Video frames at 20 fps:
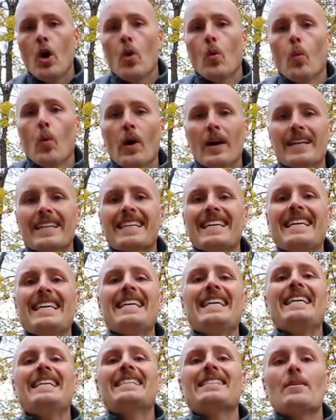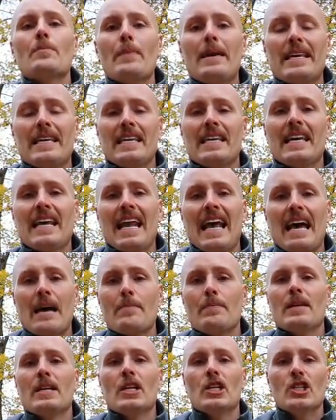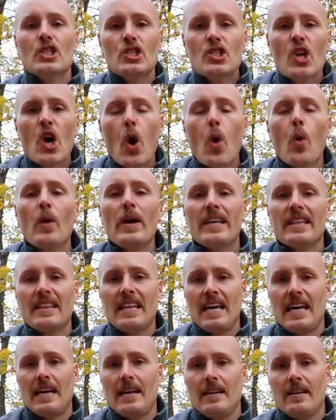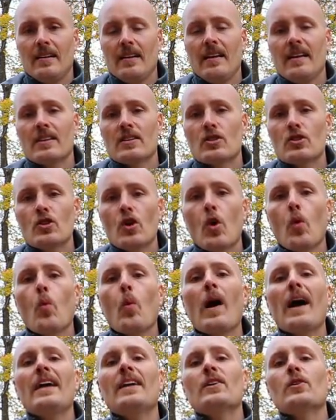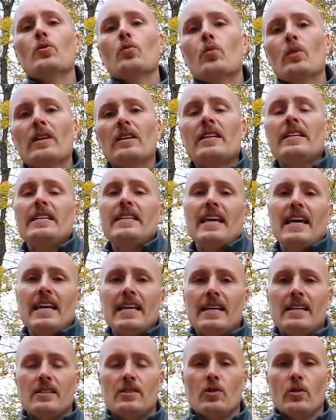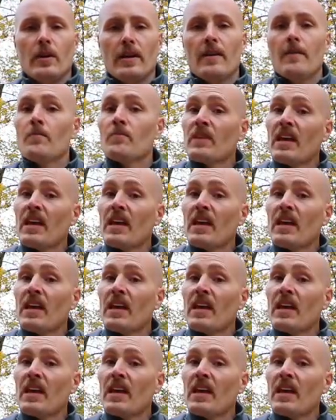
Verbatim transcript: One key to making it happen, knowing that, is know why you're really getting into it.